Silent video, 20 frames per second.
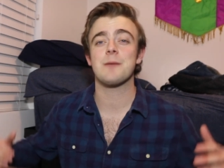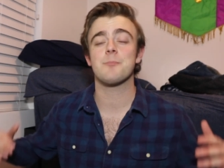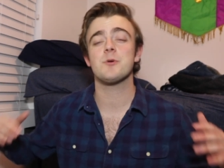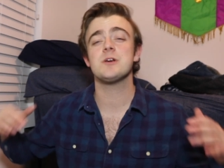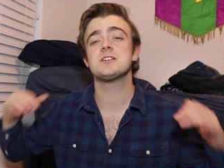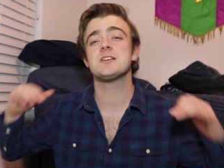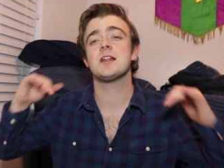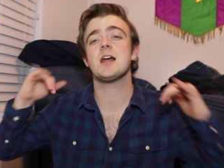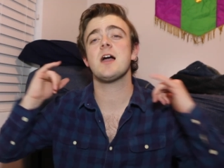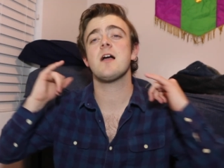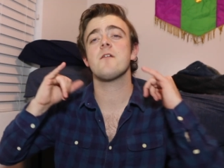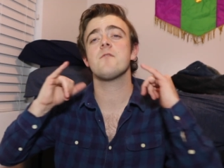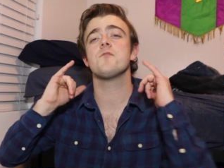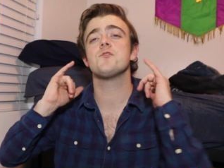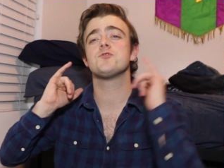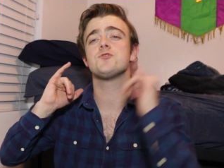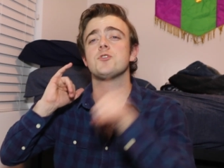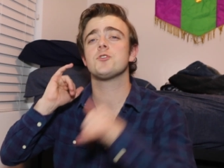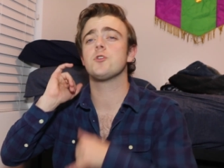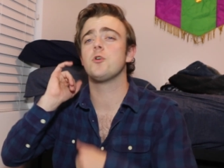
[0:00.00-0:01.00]
I appreciate
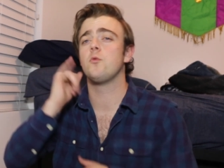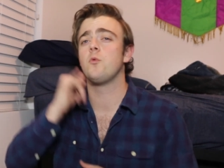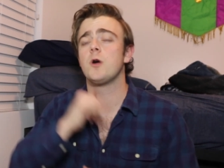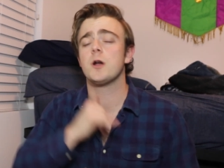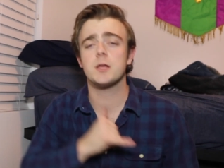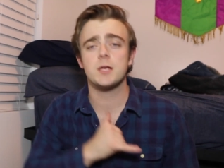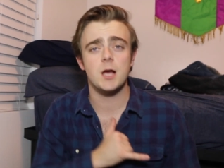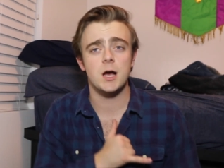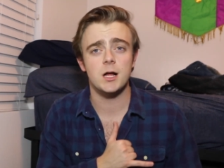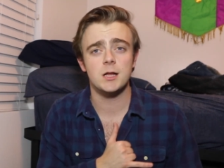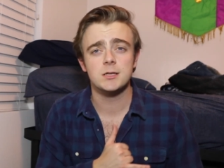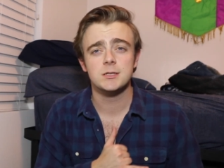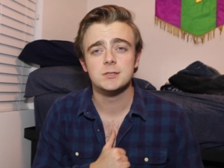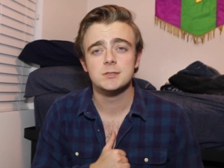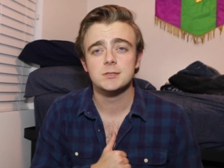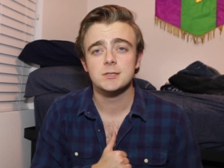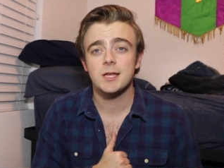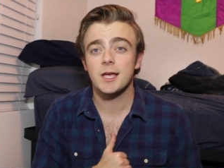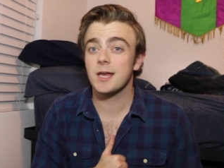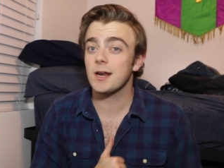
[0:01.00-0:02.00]
every single one of y'all,
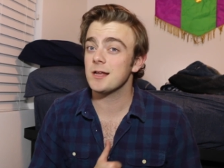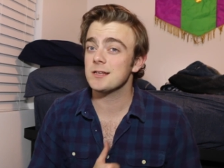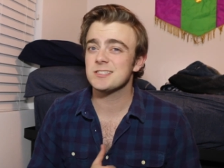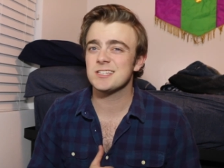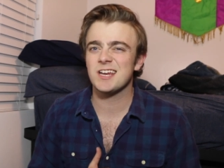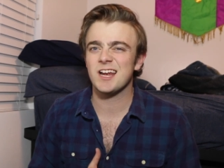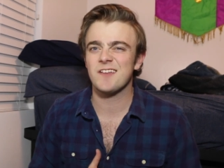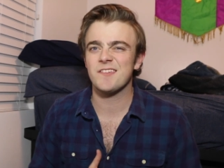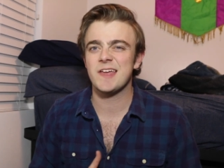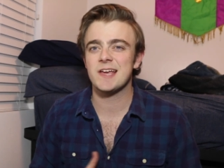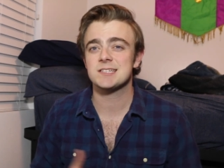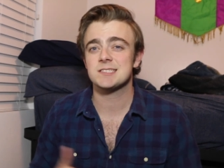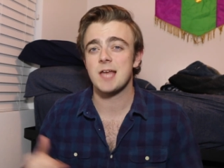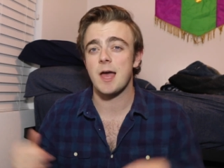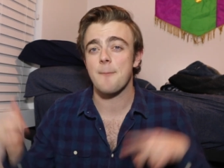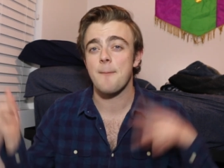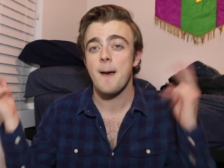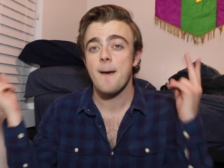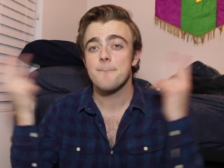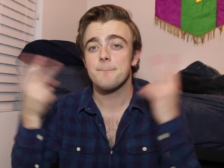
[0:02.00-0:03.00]
and I'll see y'all next
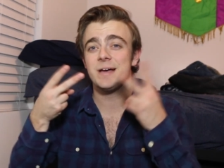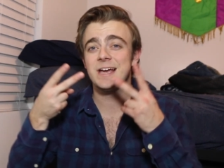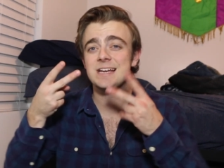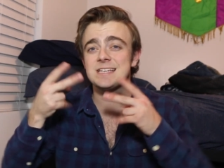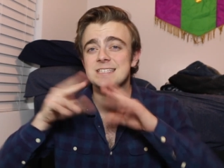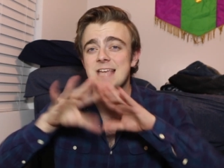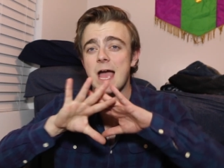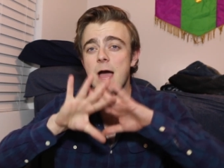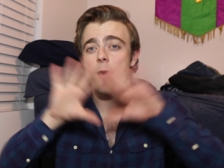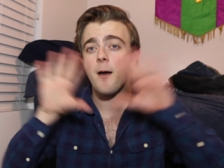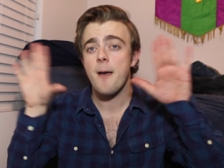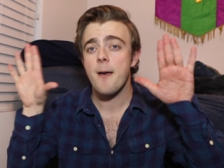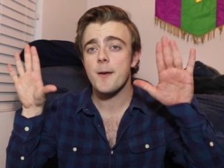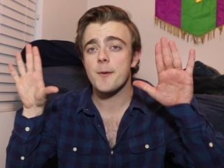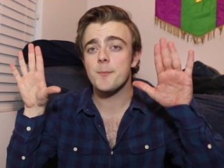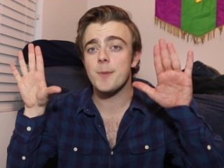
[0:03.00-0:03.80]
time. Peace out.